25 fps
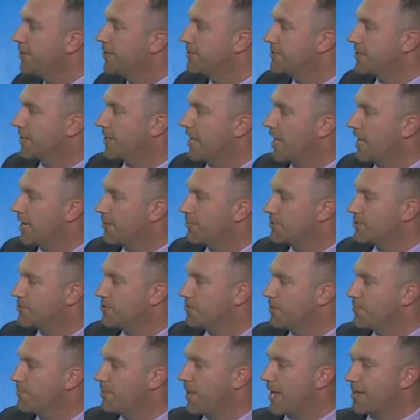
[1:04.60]
to
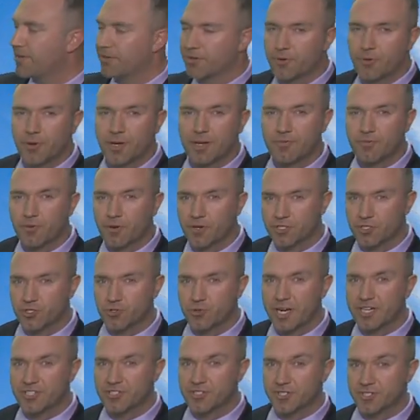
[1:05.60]
Kalamazoo and Battle Creek for a
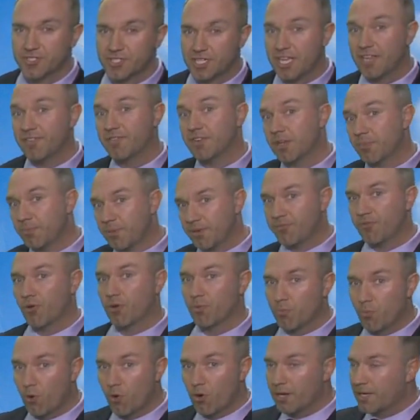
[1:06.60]
stretch this evening
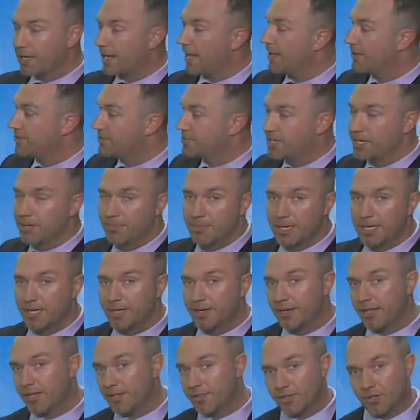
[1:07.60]
before more clouds come
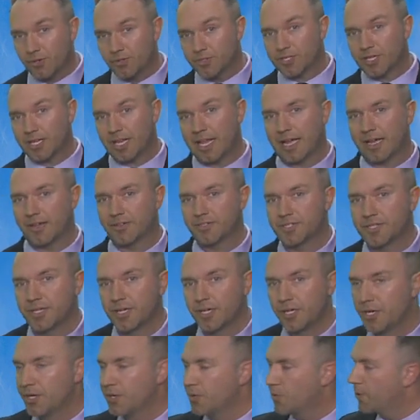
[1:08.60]
in. And those clouds
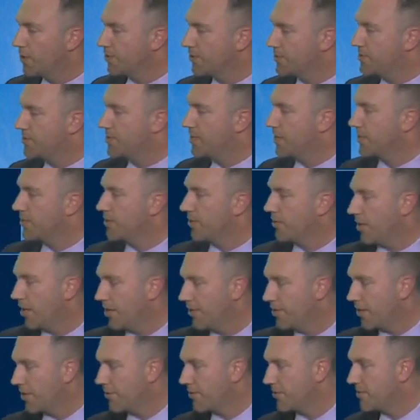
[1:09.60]
will signal
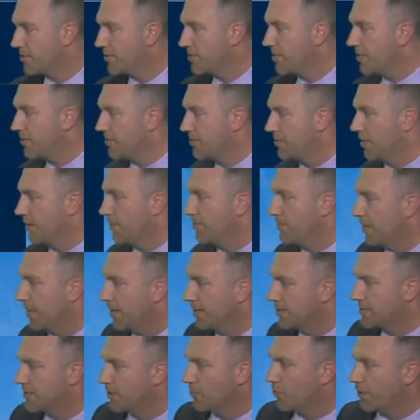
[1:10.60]
another system
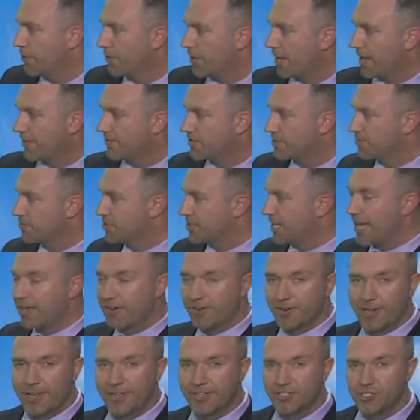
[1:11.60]
that uh, will have some
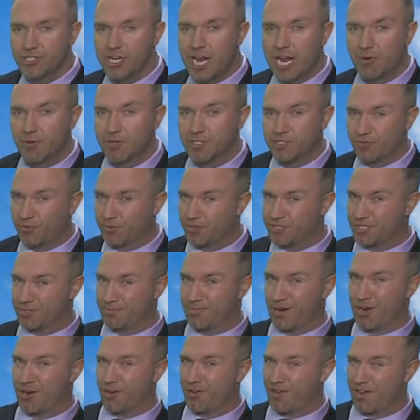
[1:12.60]
scattered light showers for
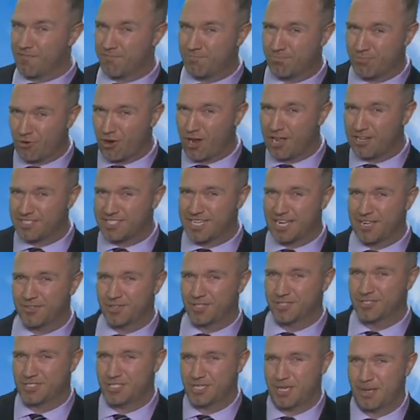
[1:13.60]
tomorrow. I've brought down
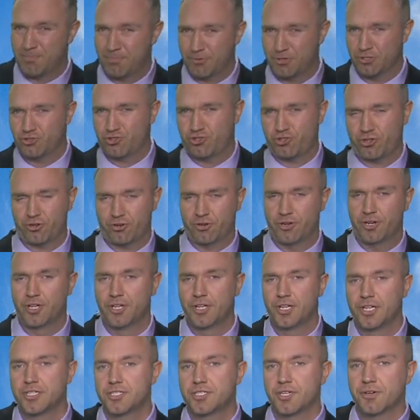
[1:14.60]
the temperature
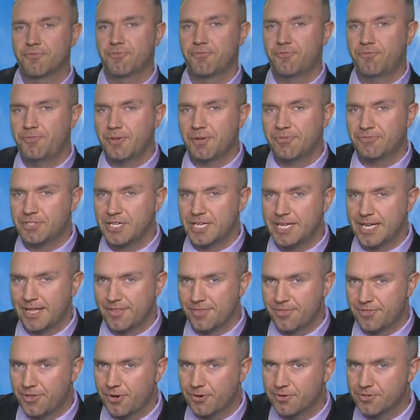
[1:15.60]
to 50
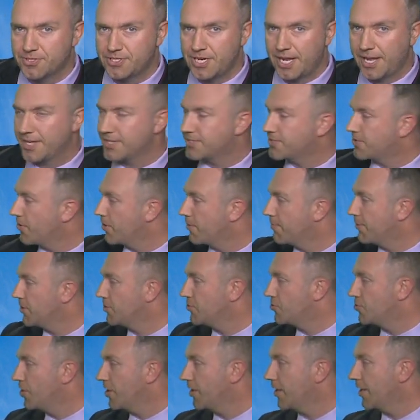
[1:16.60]
on Thursday. It's going to be
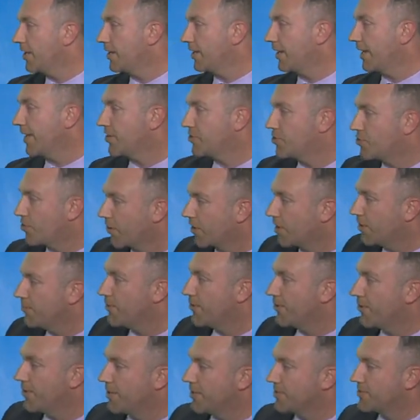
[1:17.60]
chilly. Lakeshore
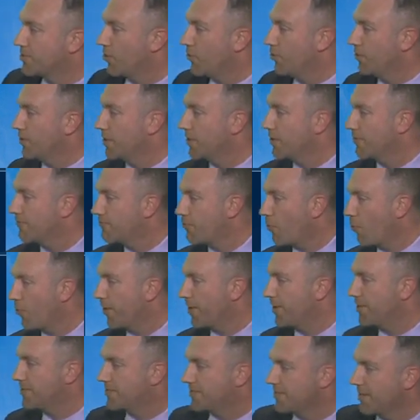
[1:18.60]
communities only in the
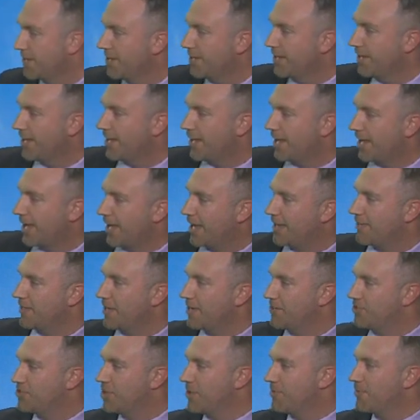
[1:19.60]
40s and
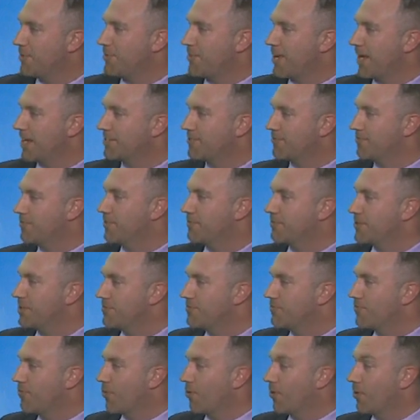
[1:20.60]
then jumping back to
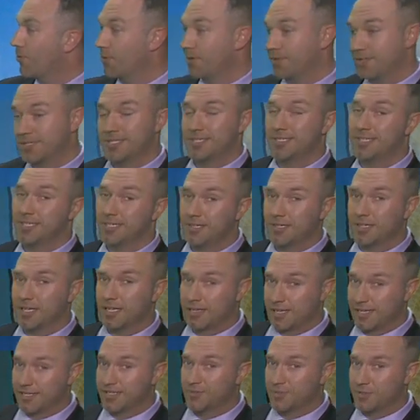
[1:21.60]
54 with
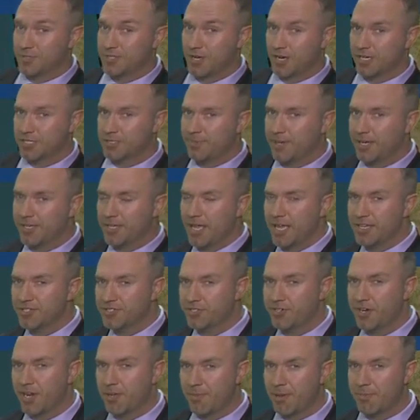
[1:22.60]
still, as we talked about
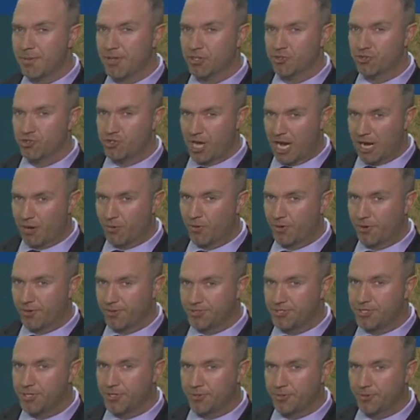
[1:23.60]
yesterday, maybe a shower or
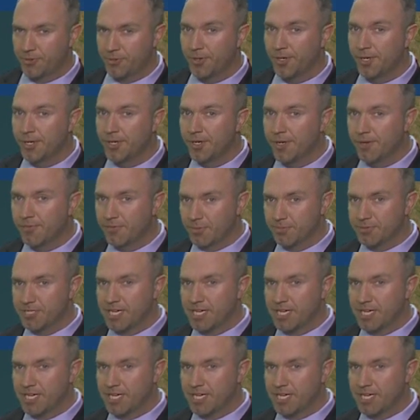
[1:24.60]
two from